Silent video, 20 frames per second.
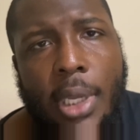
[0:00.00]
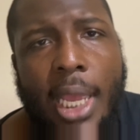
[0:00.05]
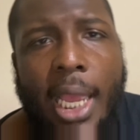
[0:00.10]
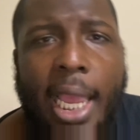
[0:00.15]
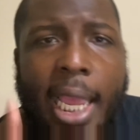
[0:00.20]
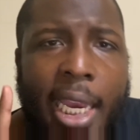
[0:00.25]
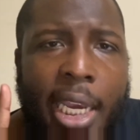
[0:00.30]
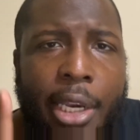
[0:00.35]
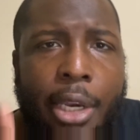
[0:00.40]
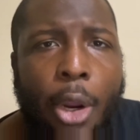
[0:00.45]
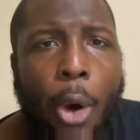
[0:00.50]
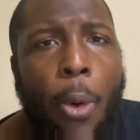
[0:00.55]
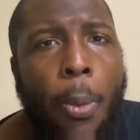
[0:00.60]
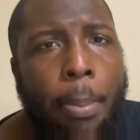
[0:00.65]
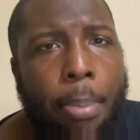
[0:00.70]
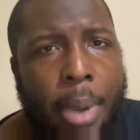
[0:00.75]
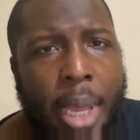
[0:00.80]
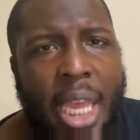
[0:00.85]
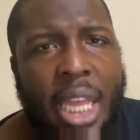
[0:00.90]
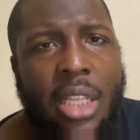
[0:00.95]
And don't
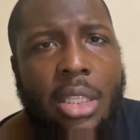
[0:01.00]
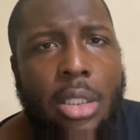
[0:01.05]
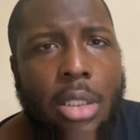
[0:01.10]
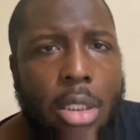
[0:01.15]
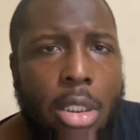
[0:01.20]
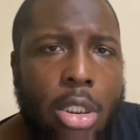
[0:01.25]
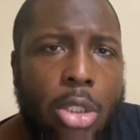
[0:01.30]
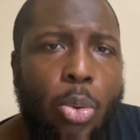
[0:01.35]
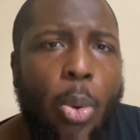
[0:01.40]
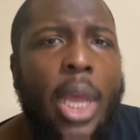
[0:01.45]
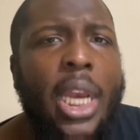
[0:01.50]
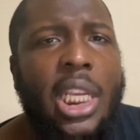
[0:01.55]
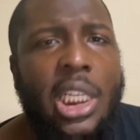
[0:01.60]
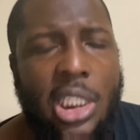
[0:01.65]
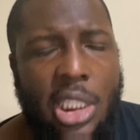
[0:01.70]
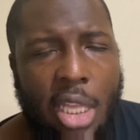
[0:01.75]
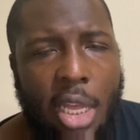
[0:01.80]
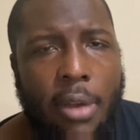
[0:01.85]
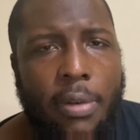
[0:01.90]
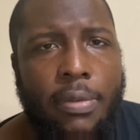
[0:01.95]
pet sweaty
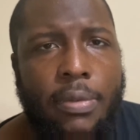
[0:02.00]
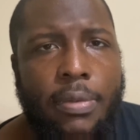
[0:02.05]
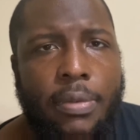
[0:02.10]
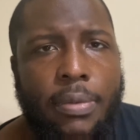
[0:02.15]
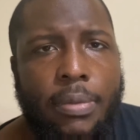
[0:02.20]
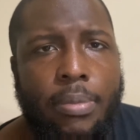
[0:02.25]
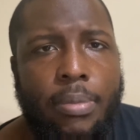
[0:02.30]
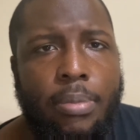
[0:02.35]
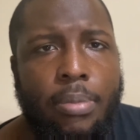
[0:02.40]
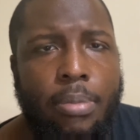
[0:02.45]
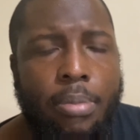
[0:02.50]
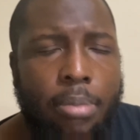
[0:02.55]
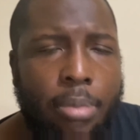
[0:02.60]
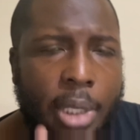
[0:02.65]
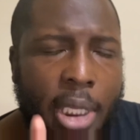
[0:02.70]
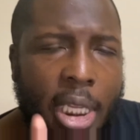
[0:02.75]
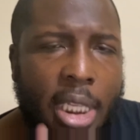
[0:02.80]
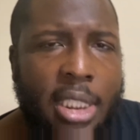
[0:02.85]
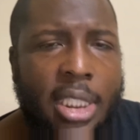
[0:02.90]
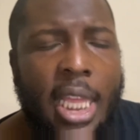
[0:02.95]
stuff,
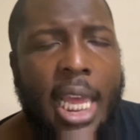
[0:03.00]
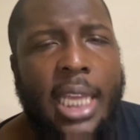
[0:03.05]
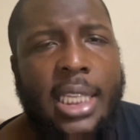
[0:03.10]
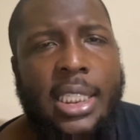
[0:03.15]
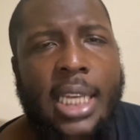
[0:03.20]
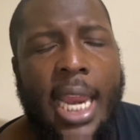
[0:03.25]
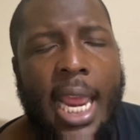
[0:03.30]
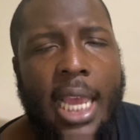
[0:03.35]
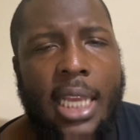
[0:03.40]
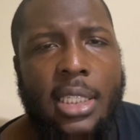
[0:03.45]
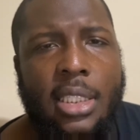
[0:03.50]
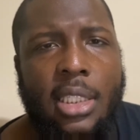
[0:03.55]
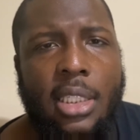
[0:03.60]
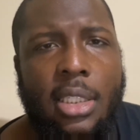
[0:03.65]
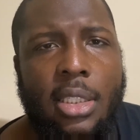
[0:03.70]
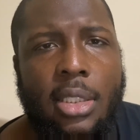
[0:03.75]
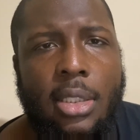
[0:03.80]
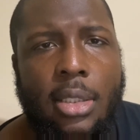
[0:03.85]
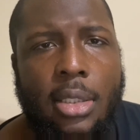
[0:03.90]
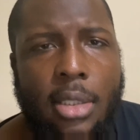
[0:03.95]
because that's nasty.
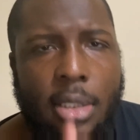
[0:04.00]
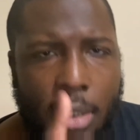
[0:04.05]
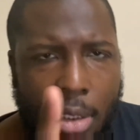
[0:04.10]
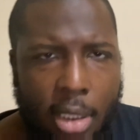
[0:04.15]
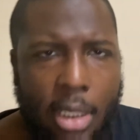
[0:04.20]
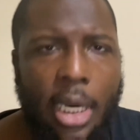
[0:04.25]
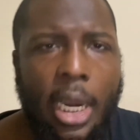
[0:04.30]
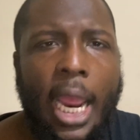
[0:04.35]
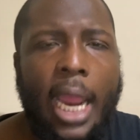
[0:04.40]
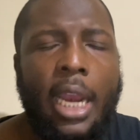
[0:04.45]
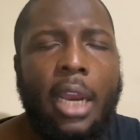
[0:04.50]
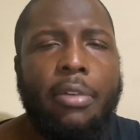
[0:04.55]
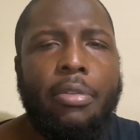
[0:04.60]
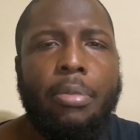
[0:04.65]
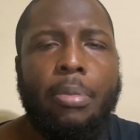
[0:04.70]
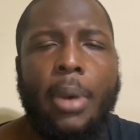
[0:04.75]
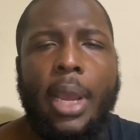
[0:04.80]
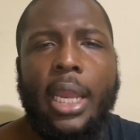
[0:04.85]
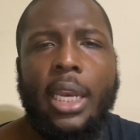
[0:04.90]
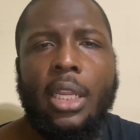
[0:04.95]
Good night,
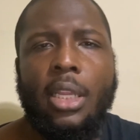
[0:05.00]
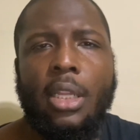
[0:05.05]
everybody.